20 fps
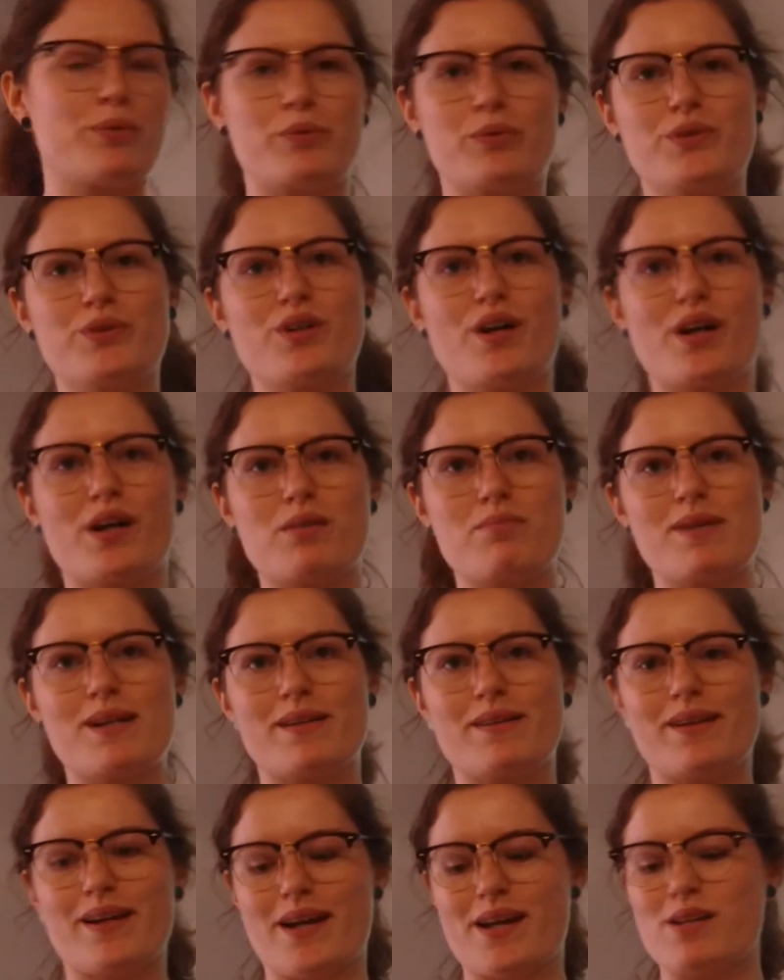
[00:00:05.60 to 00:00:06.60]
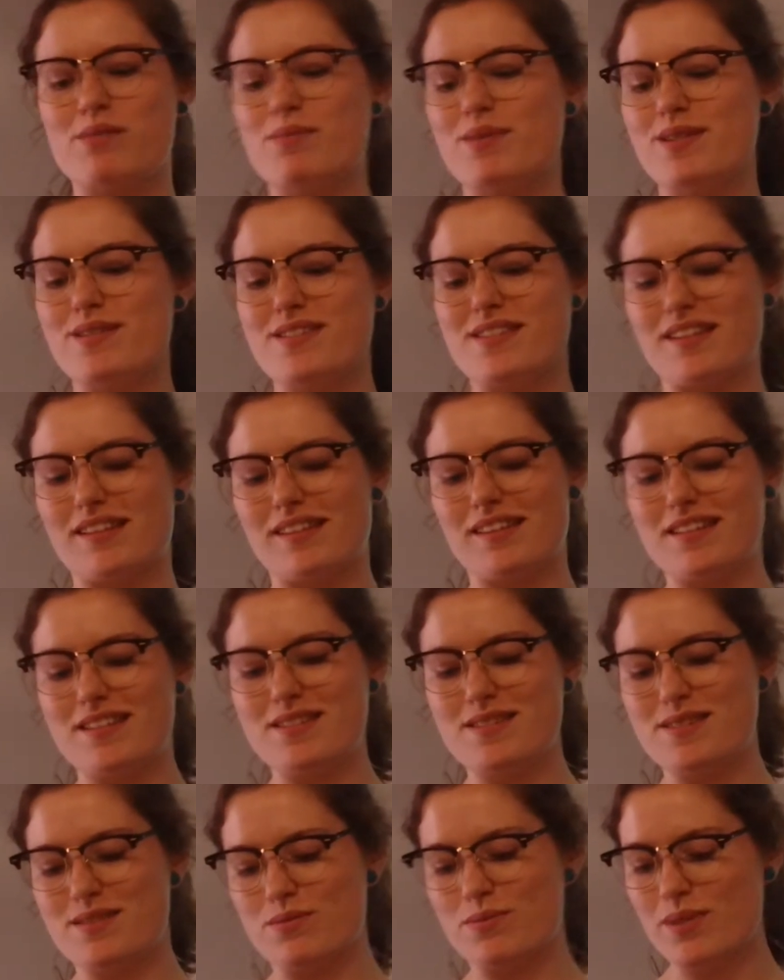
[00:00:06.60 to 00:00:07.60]
will talk about cannabis at
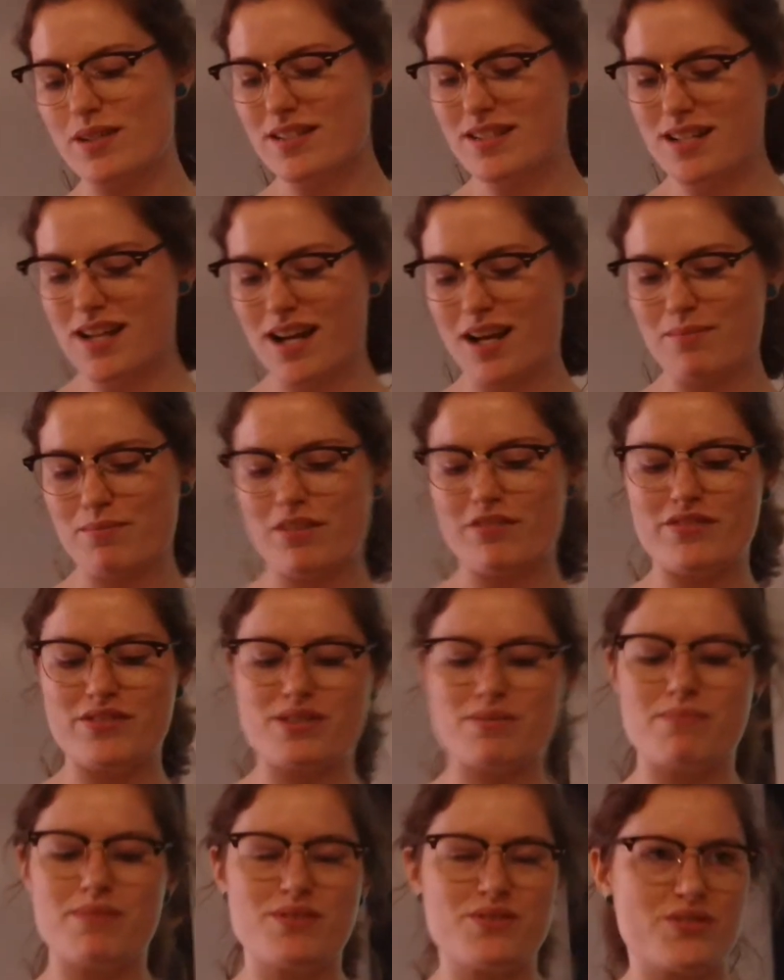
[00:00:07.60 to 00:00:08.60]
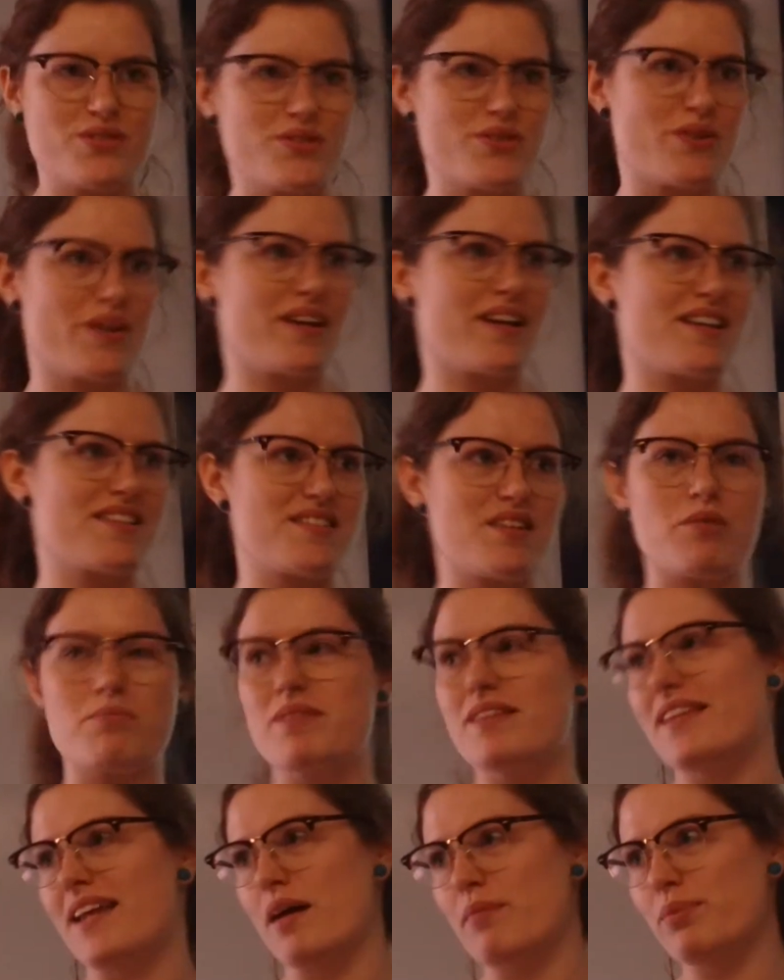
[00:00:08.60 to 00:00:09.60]
least one time every semester, so I guess I'll
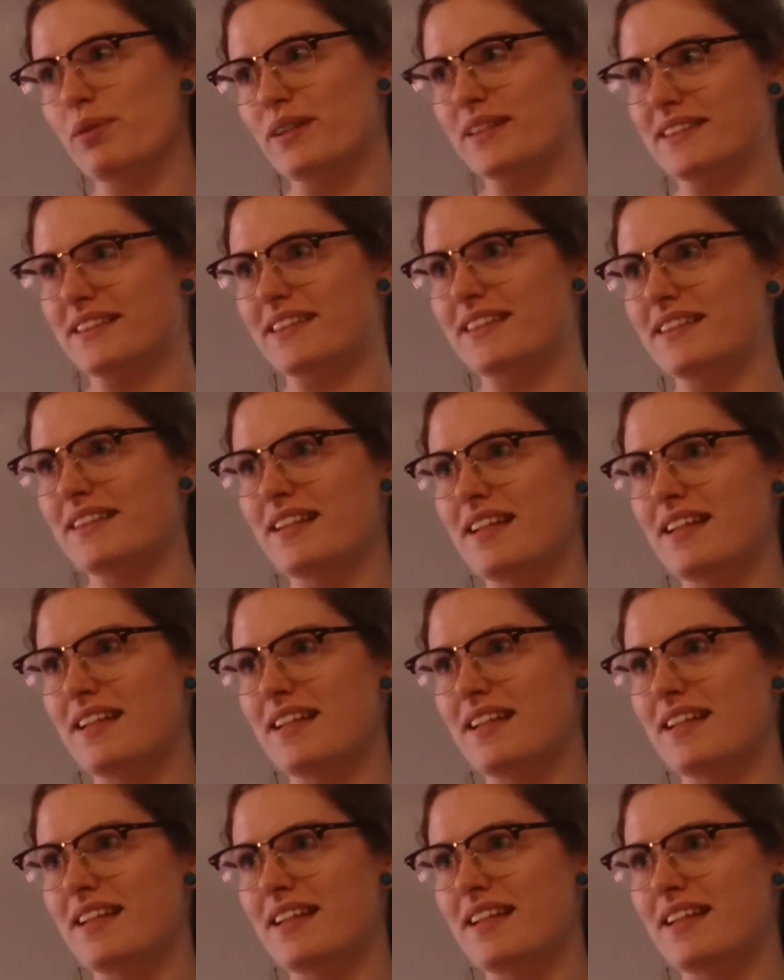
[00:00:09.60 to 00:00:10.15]
be that person.